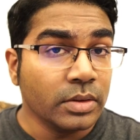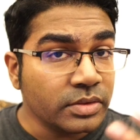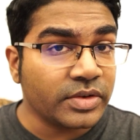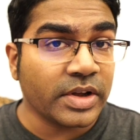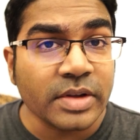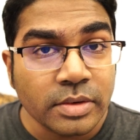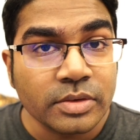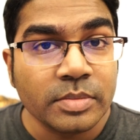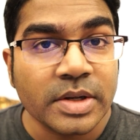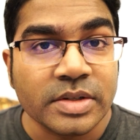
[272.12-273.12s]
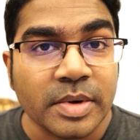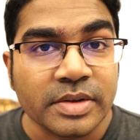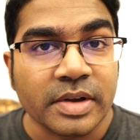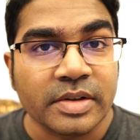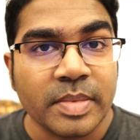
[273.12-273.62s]
Don't stress out too much
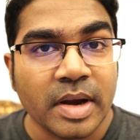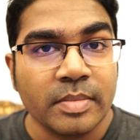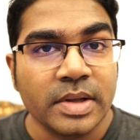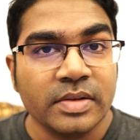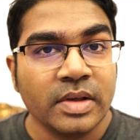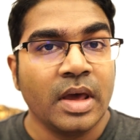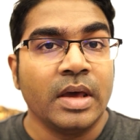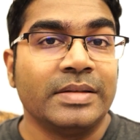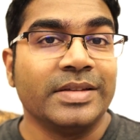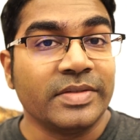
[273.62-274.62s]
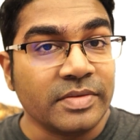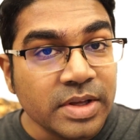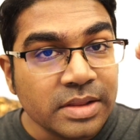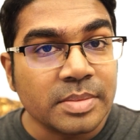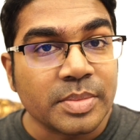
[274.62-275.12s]
about your experiments. Just
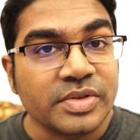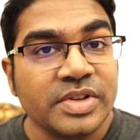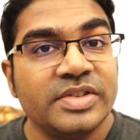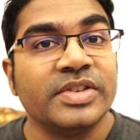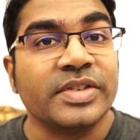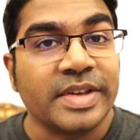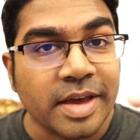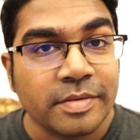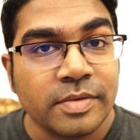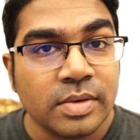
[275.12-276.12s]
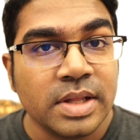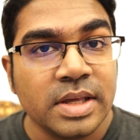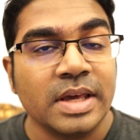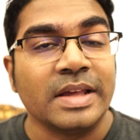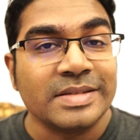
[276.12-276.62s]
read the procedures
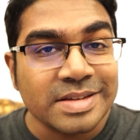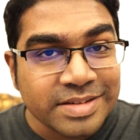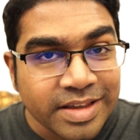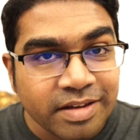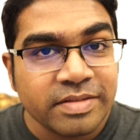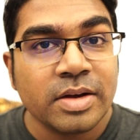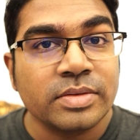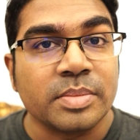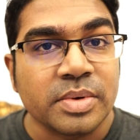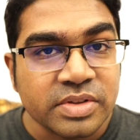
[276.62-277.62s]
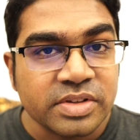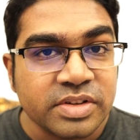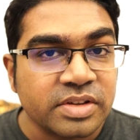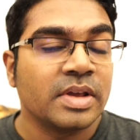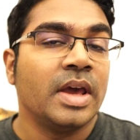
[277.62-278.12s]
carefully and just carry out the
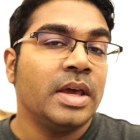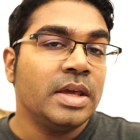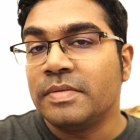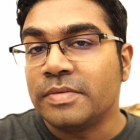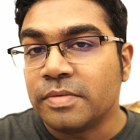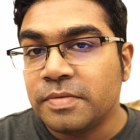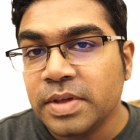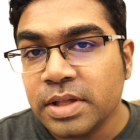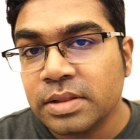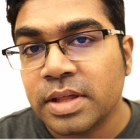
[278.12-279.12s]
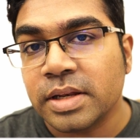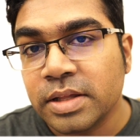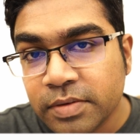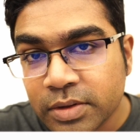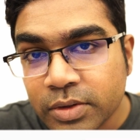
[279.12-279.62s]
procedures. If you feel
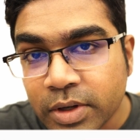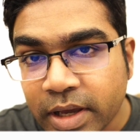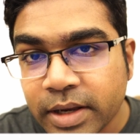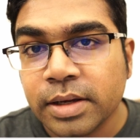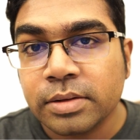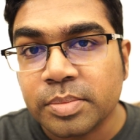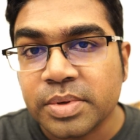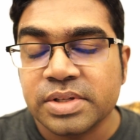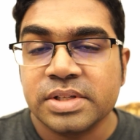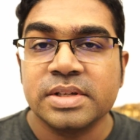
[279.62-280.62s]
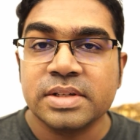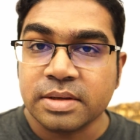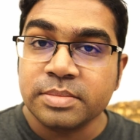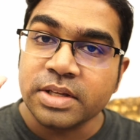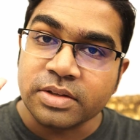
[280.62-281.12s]
that even though you're carrying out the procedure,
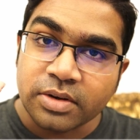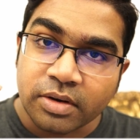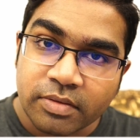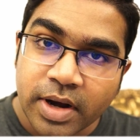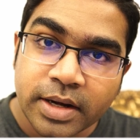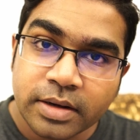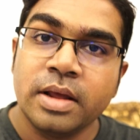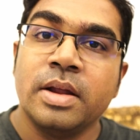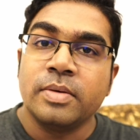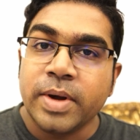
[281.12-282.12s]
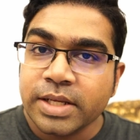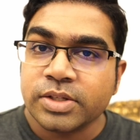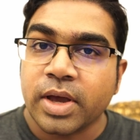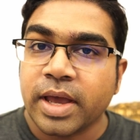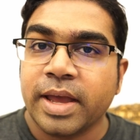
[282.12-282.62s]
something is not right,
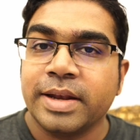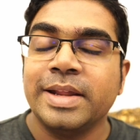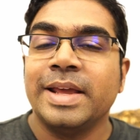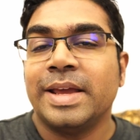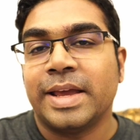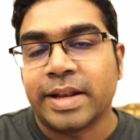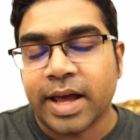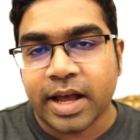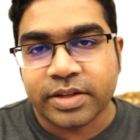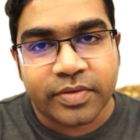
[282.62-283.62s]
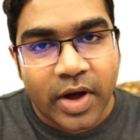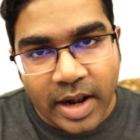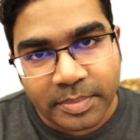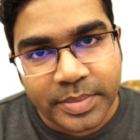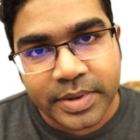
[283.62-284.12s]
raise your hand and ask for
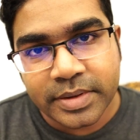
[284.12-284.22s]
help.